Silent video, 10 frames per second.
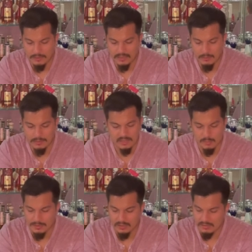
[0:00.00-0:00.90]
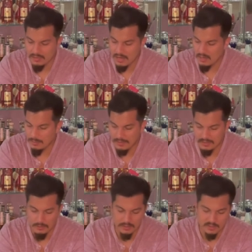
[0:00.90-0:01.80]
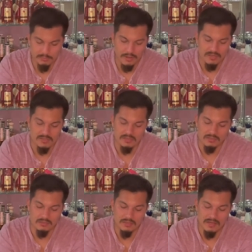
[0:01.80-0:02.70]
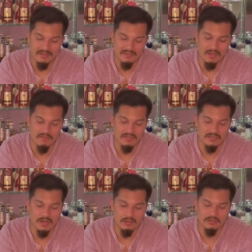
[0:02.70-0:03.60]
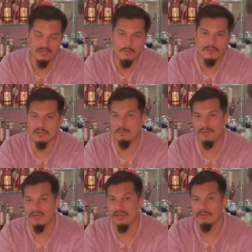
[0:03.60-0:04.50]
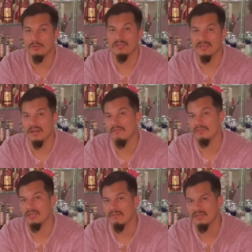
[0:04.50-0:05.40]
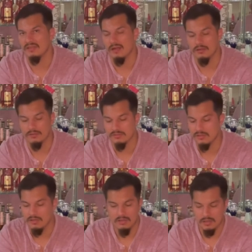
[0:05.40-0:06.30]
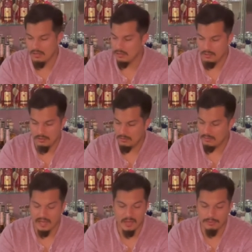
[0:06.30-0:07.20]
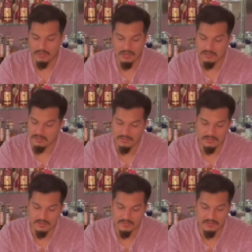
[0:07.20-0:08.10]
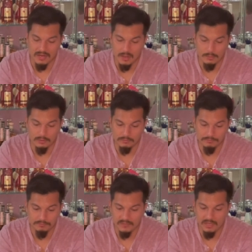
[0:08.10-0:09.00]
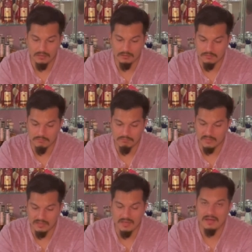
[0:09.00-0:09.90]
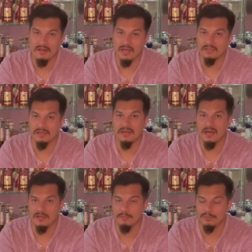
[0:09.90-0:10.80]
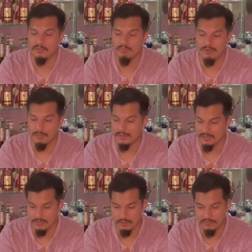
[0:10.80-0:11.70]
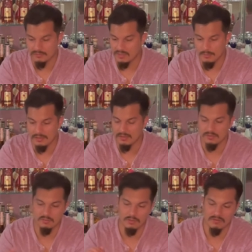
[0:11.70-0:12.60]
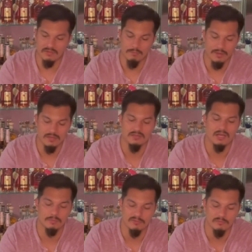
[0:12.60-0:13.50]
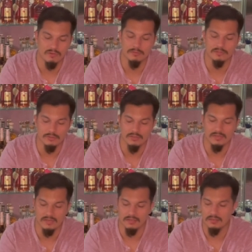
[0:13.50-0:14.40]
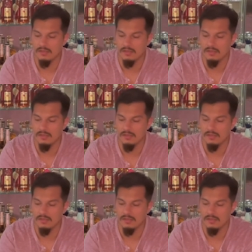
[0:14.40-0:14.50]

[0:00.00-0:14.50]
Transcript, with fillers: going to be its biggest knock. But anyways, pricing at $70 MSRP. If you can get it for $70, A+. plus. This is phenomenal. And Again, I like high proof bourbon, so to me this is one of the best high proof bourbons you can get